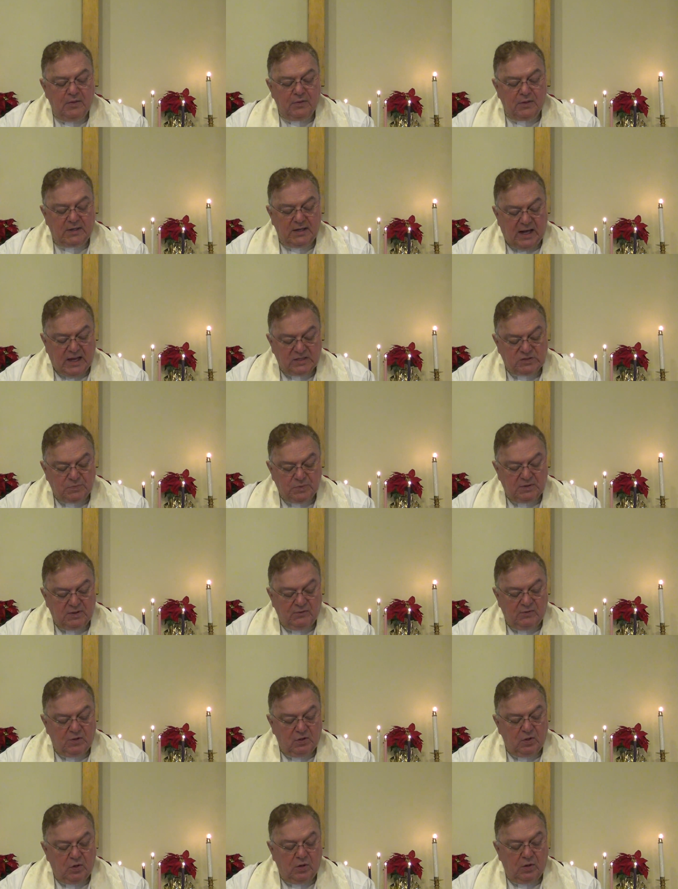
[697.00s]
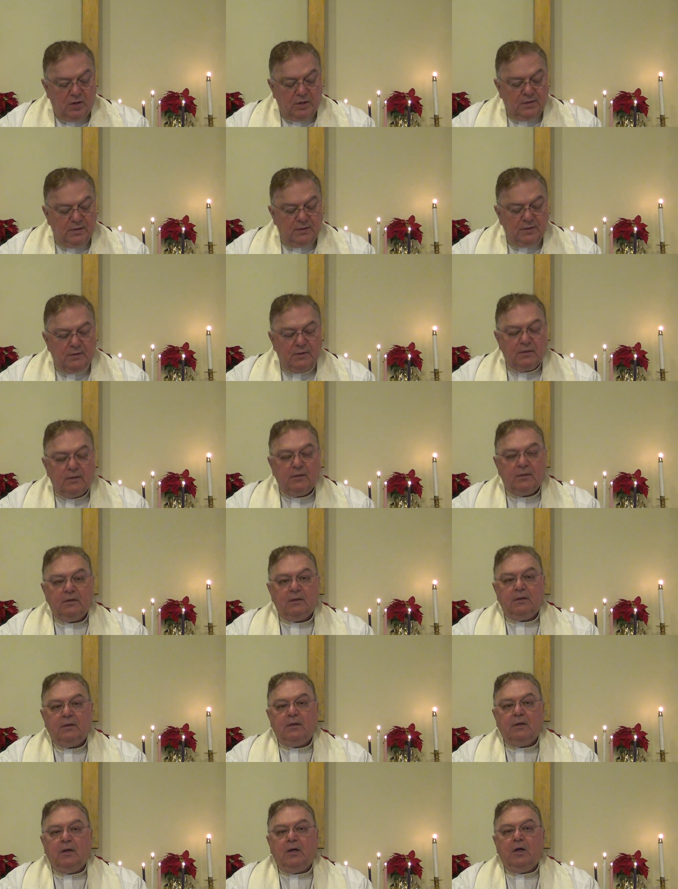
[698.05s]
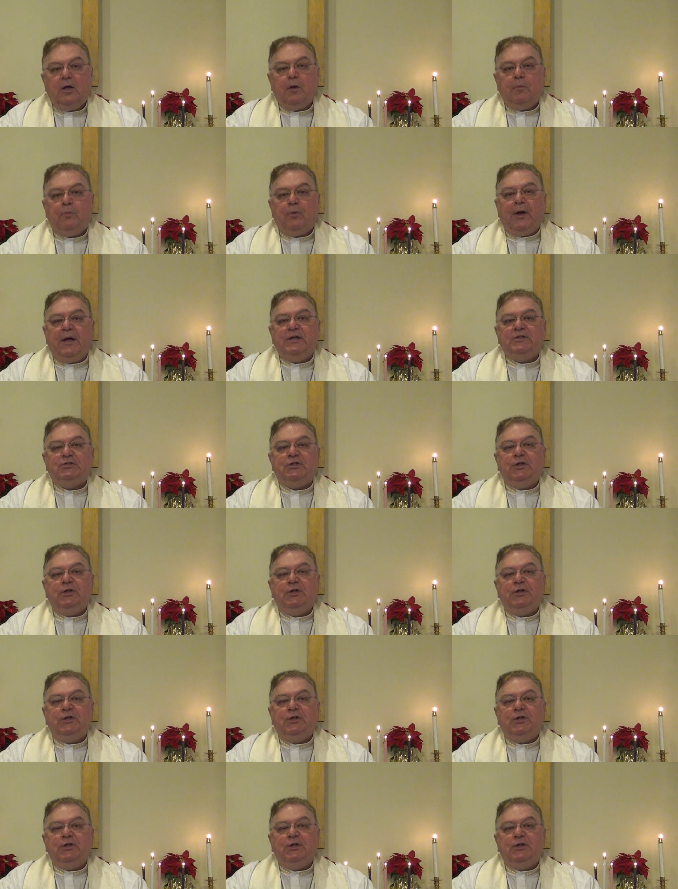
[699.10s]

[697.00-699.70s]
The Gospel of the Lord. Praise